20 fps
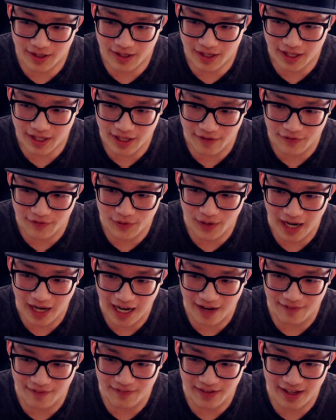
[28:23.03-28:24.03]
if you
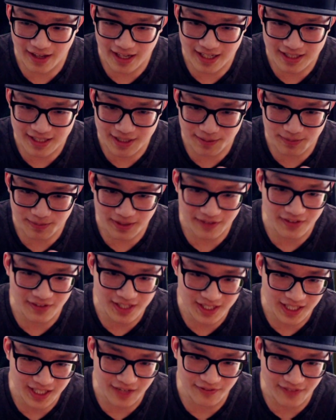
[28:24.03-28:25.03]
have a... like this
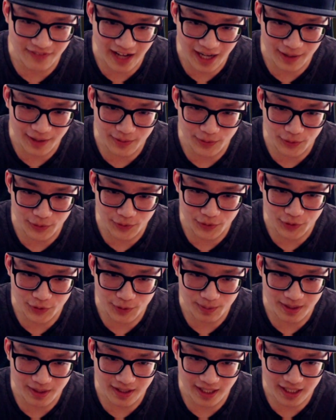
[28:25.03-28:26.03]
is like a Bont rune,
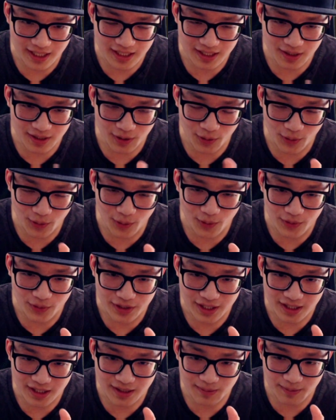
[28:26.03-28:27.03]
you'd be like,
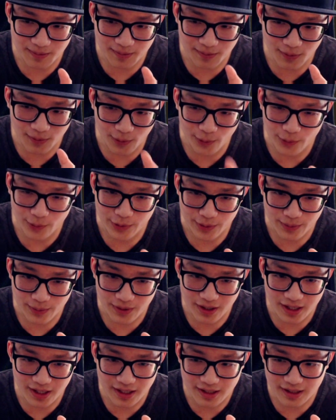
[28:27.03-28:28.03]
holy moly,
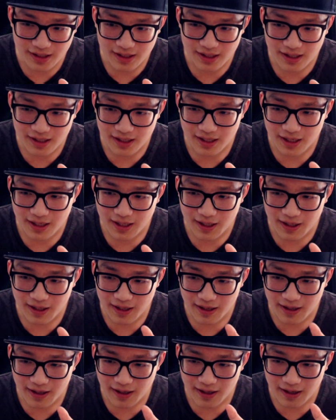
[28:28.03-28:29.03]
right?
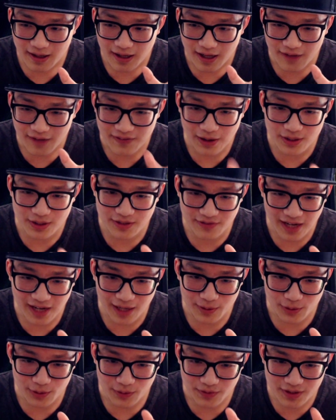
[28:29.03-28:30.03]
If that was a
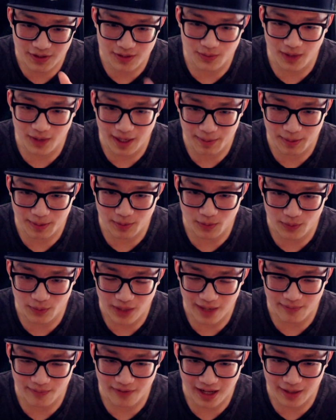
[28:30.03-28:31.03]
Bont rune, this is why people
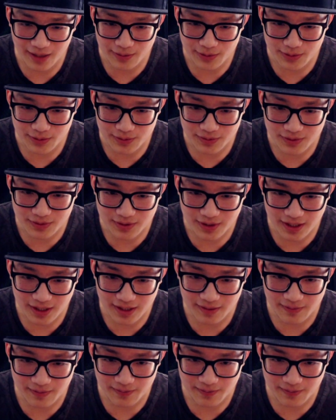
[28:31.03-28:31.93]
re-up Bont runes, right?